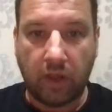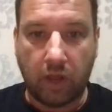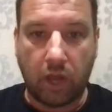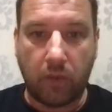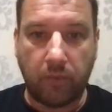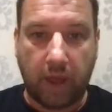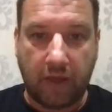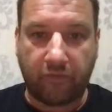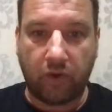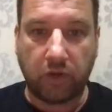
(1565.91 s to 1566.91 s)

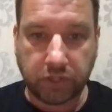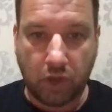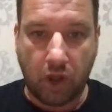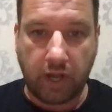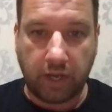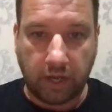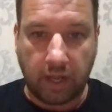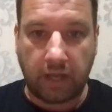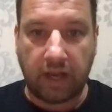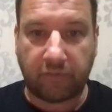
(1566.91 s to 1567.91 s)
our first
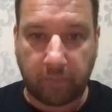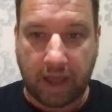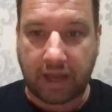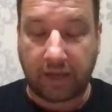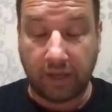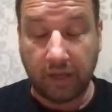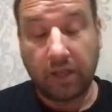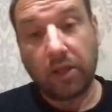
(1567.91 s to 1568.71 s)
signing at left back,